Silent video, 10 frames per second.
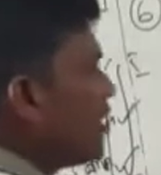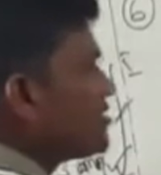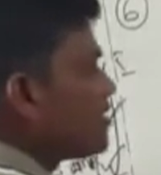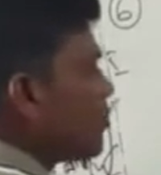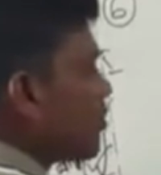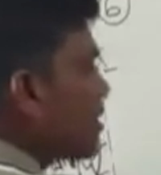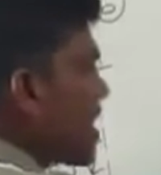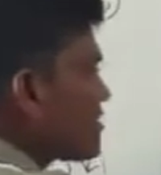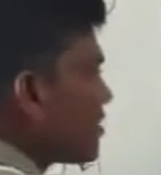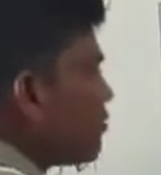place the
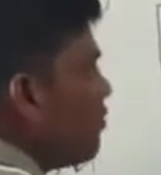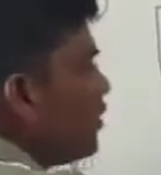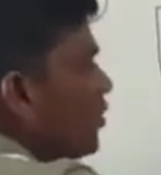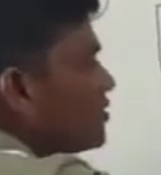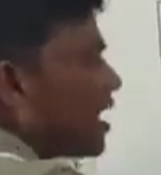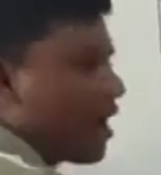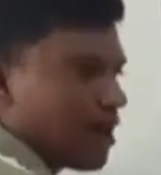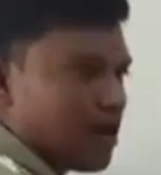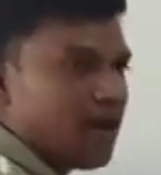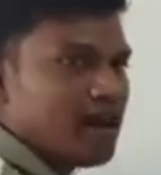protractor below
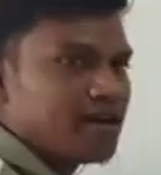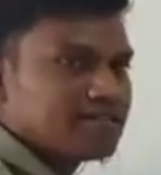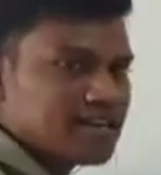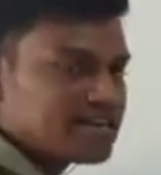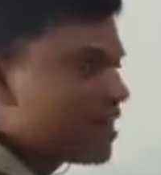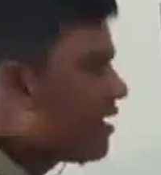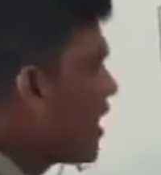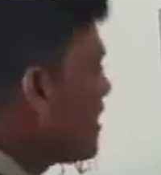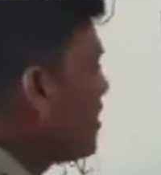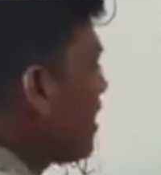the horizontal
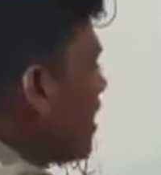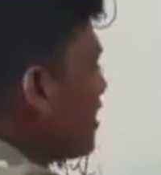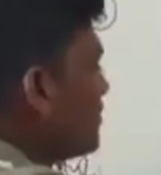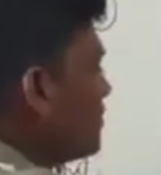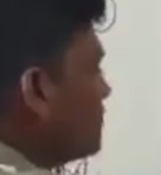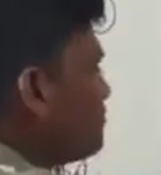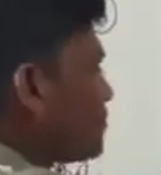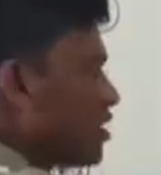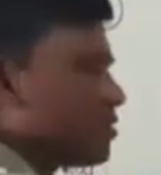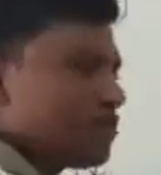line and,
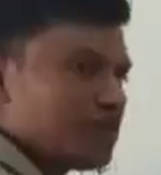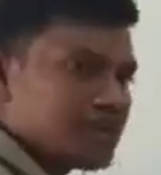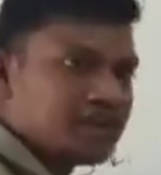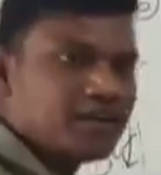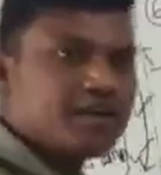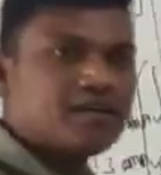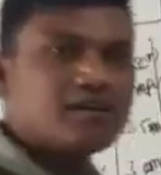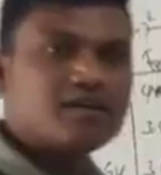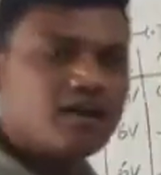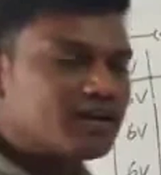okay,
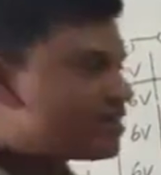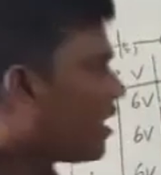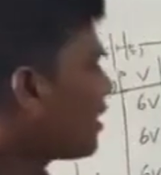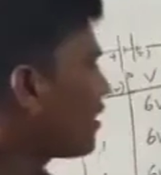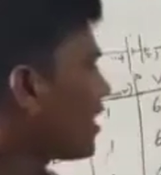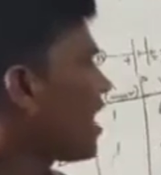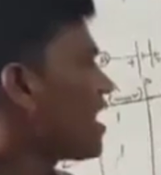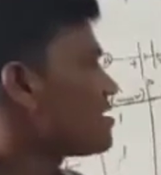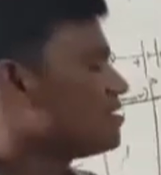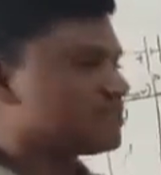draw the
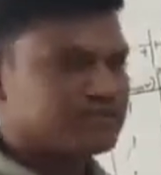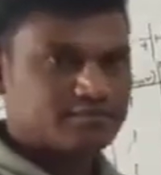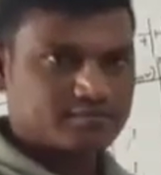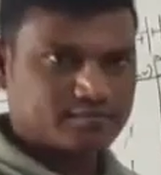angles.